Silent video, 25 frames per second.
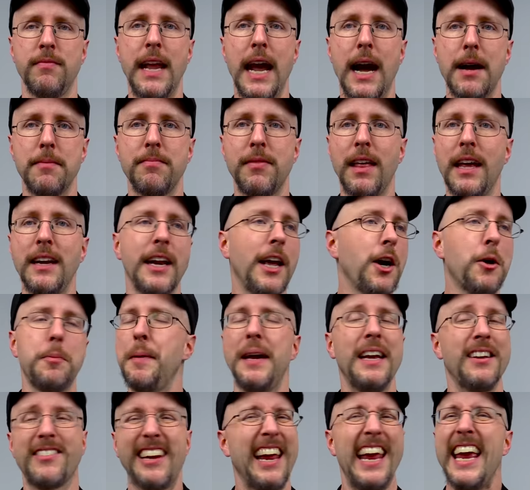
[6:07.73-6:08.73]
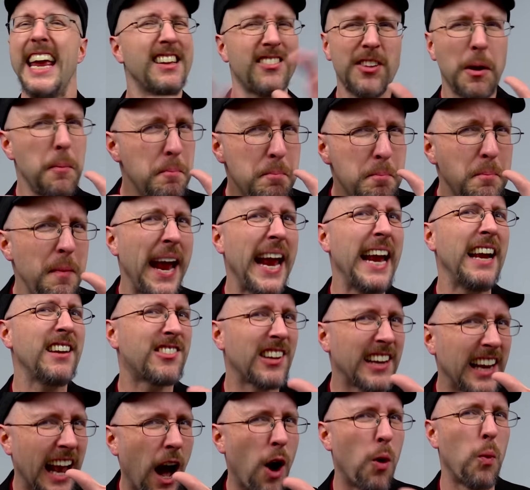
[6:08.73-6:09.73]
Yeah, they nail Beast. It's
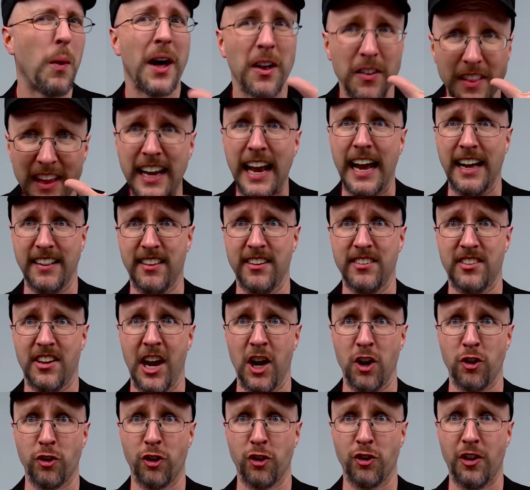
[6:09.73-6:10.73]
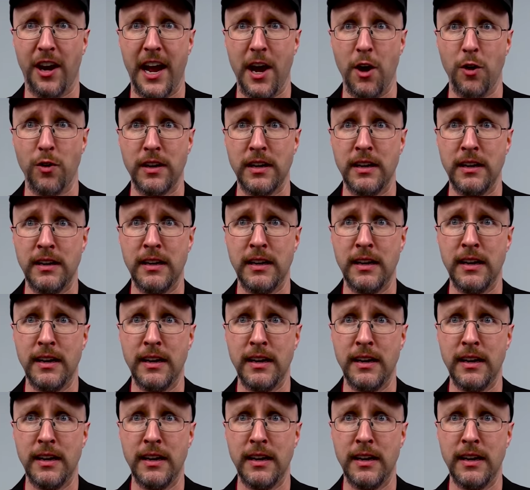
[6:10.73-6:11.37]
amazing how well they got this character down.